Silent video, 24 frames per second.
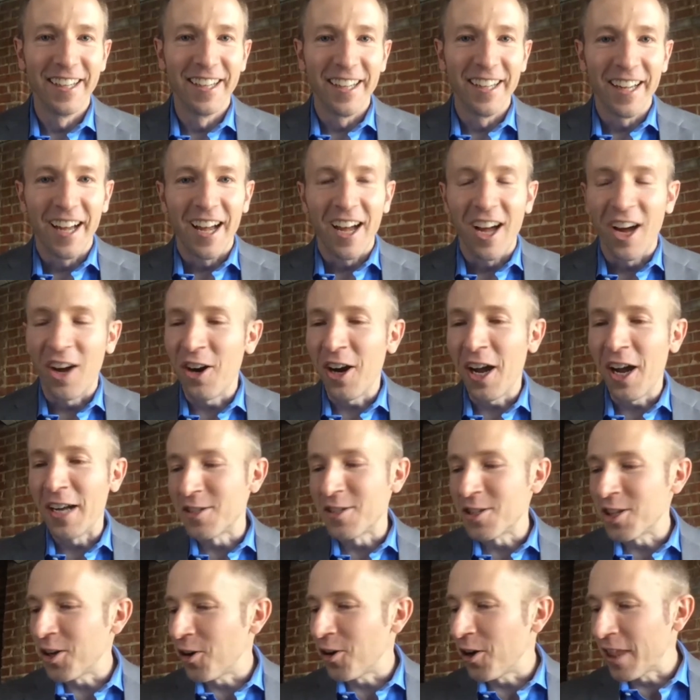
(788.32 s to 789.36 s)
All right.
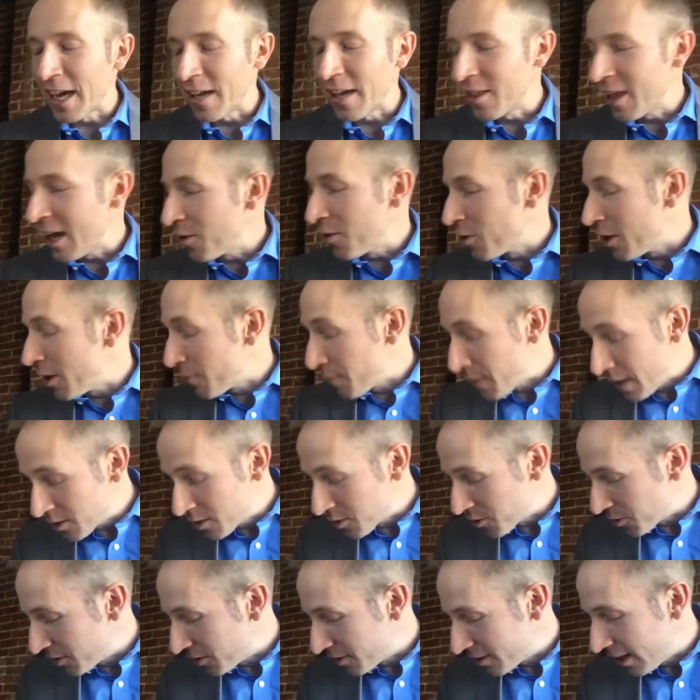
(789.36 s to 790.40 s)
So those
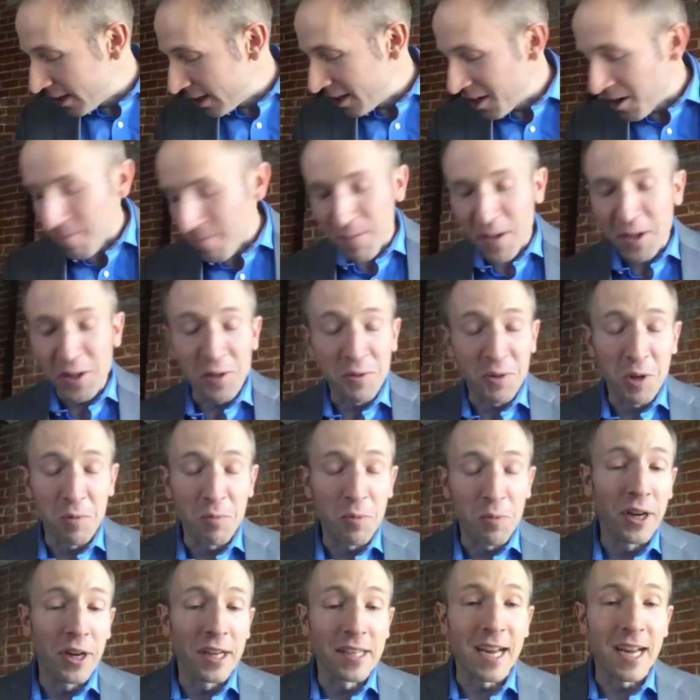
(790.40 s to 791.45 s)
are that's some good
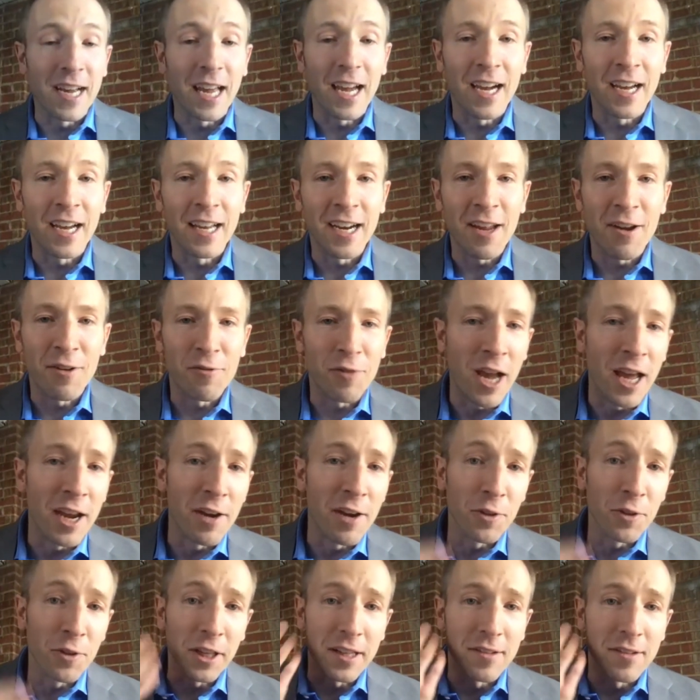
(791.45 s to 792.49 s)
points. I hadn't
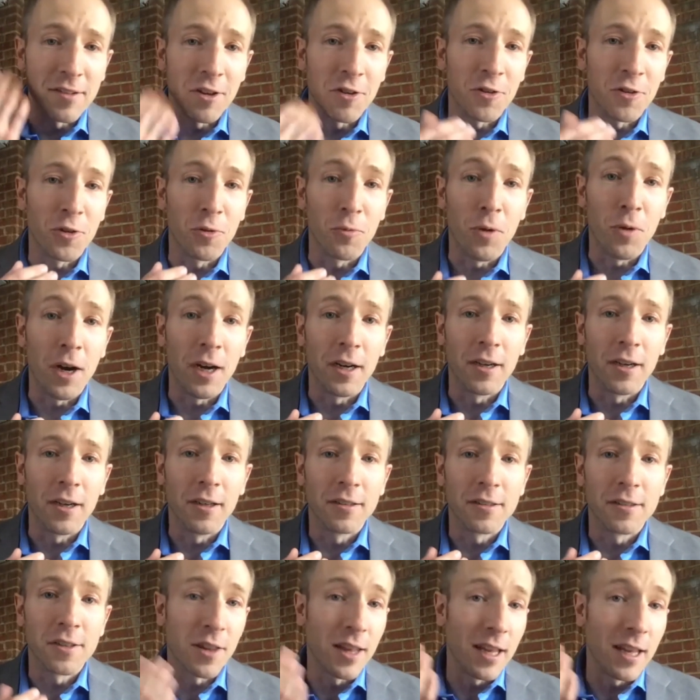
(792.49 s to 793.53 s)
really considered the wire.
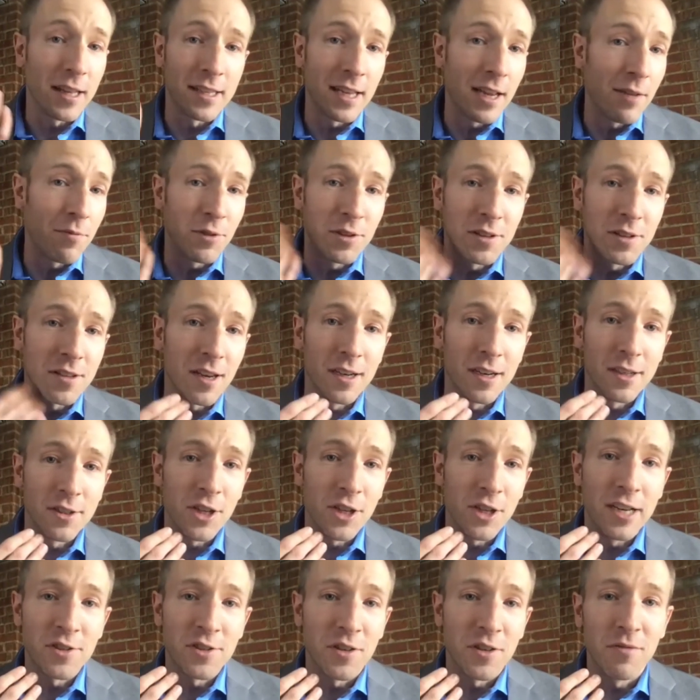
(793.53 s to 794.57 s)
So that definitely is going to
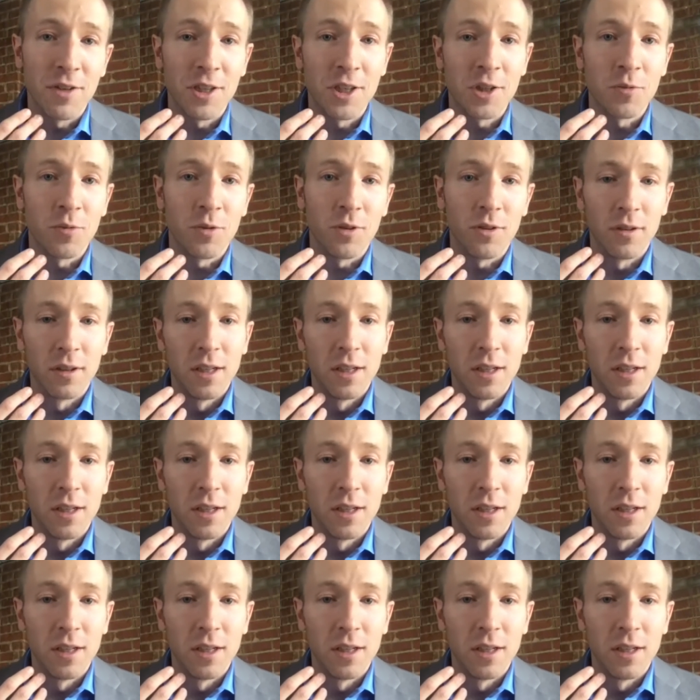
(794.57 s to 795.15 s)
change the visual.